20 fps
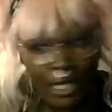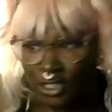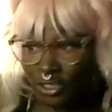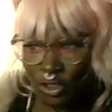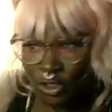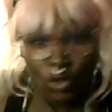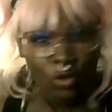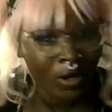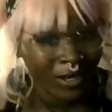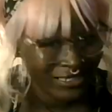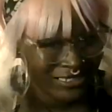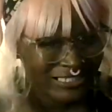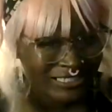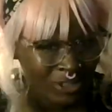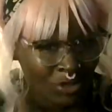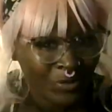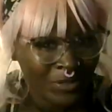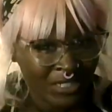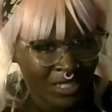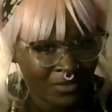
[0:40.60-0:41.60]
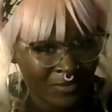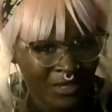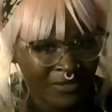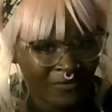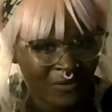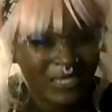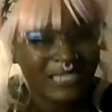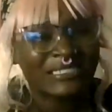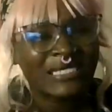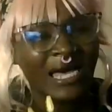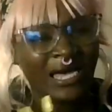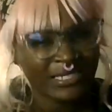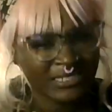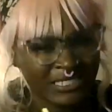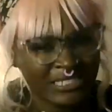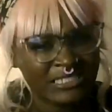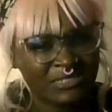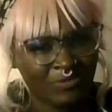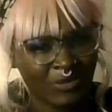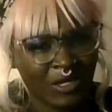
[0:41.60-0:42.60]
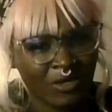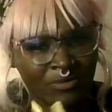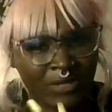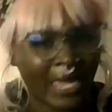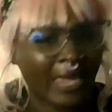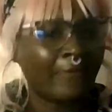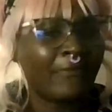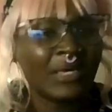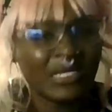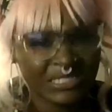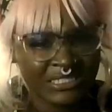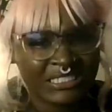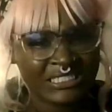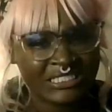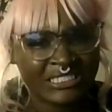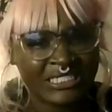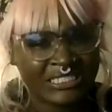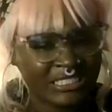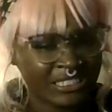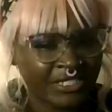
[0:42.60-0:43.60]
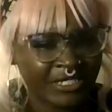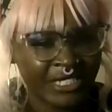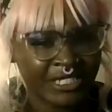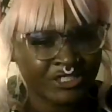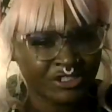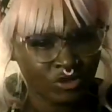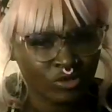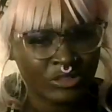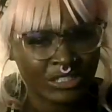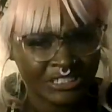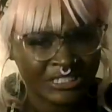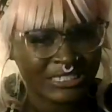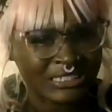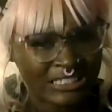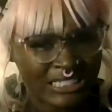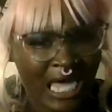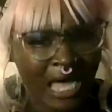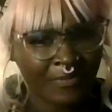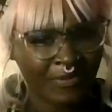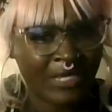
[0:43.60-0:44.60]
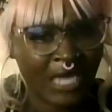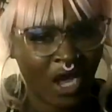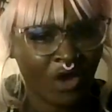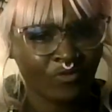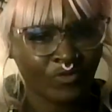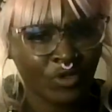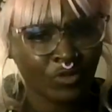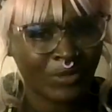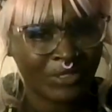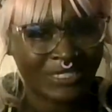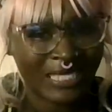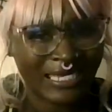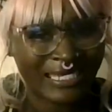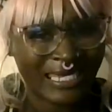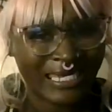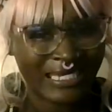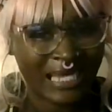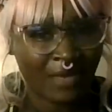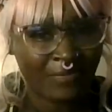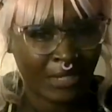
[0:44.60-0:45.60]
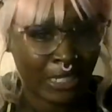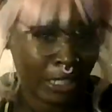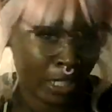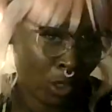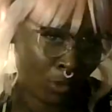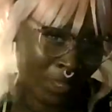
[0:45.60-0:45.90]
You are stupid than motherfuckers. I just feel like bitches just look at you to just copy off you, but they cannot be your